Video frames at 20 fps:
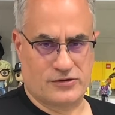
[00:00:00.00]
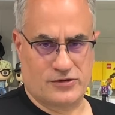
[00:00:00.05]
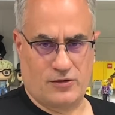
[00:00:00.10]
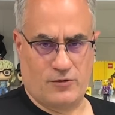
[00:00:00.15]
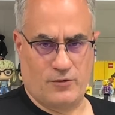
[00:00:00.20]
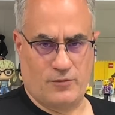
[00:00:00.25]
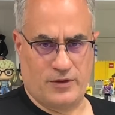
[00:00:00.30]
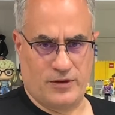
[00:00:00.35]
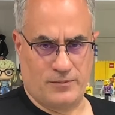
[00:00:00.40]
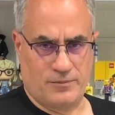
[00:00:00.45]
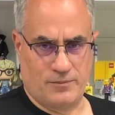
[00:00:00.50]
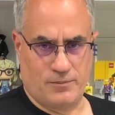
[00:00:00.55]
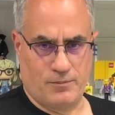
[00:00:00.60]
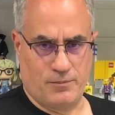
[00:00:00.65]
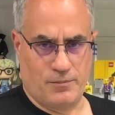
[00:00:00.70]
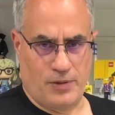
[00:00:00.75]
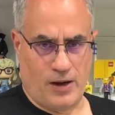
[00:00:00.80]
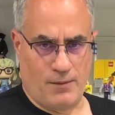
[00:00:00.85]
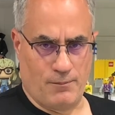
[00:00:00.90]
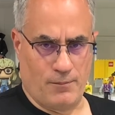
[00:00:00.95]
So I won't be
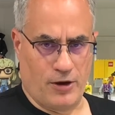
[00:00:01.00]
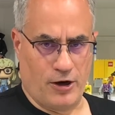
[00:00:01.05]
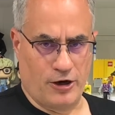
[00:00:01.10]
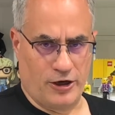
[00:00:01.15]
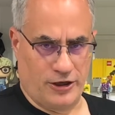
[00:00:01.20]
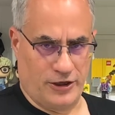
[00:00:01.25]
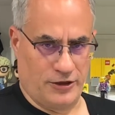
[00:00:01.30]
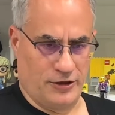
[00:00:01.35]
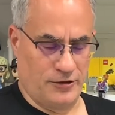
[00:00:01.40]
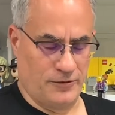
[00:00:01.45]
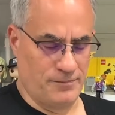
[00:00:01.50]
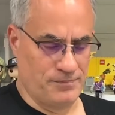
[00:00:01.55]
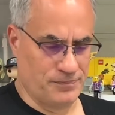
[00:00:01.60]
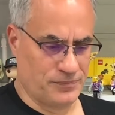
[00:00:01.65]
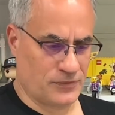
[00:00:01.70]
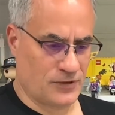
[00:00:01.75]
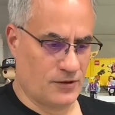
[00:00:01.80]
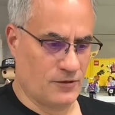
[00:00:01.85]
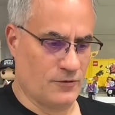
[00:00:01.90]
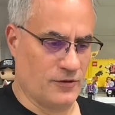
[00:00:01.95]
bombarding you
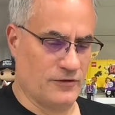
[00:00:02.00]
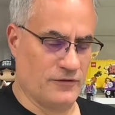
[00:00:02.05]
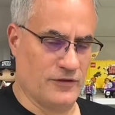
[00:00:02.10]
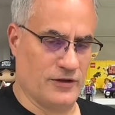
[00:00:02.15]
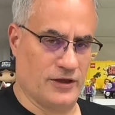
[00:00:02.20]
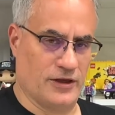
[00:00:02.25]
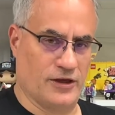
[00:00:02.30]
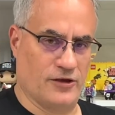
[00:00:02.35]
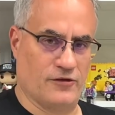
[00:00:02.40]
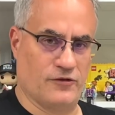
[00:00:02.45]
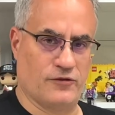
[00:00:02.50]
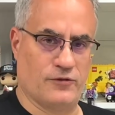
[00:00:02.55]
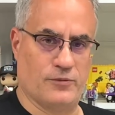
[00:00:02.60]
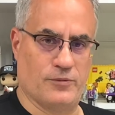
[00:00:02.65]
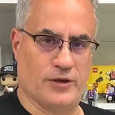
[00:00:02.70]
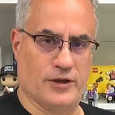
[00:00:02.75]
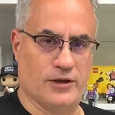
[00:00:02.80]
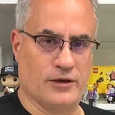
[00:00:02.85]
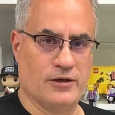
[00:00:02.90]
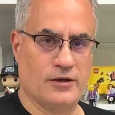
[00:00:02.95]
with videos,
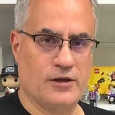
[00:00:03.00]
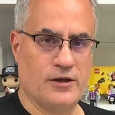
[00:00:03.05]
but